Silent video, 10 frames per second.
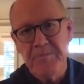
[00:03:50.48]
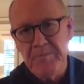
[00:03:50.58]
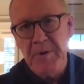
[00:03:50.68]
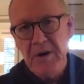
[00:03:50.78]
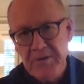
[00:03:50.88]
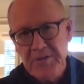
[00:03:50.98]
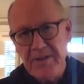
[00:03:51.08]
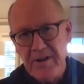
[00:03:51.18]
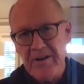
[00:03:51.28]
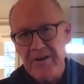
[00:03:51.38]
both
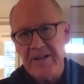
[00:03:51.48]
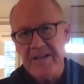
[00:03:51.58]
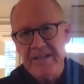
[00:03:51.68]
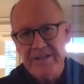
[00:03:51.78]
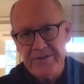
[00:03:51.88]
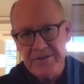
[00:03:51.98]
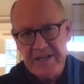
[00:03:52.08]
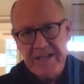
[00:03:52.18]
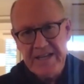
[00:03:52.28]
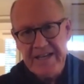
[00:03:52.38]
are in her
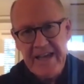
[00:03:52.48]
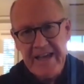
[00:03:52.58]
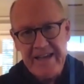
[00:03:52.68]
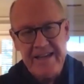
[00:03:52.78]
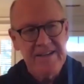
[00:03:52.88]
DNA.